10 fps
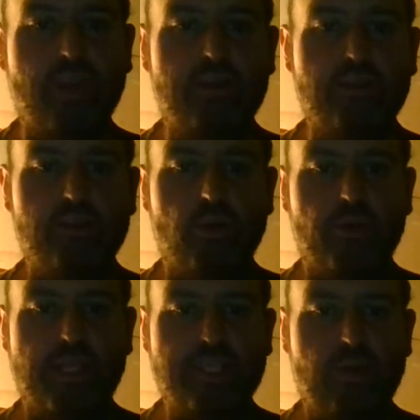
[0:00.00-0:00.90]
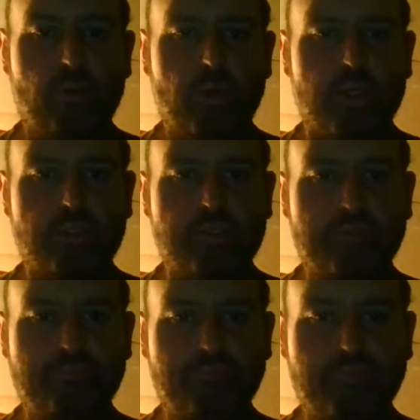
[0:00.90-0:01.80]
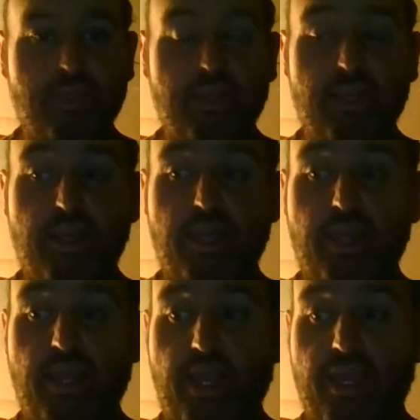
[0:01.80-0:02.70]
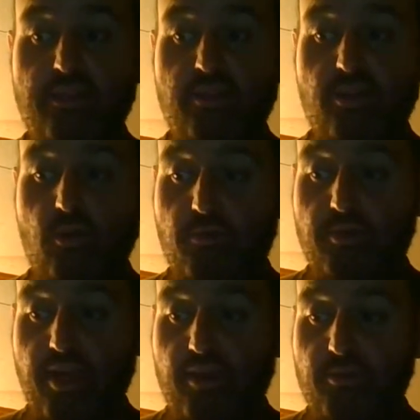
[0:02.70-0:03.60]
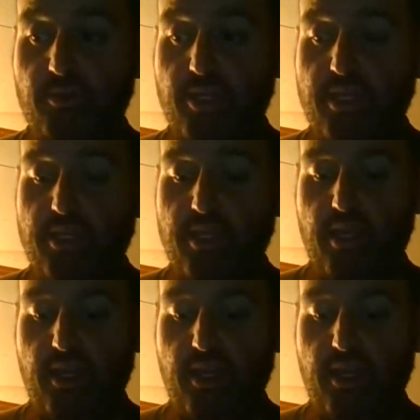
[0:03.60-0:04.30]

So that's how it works. And so for every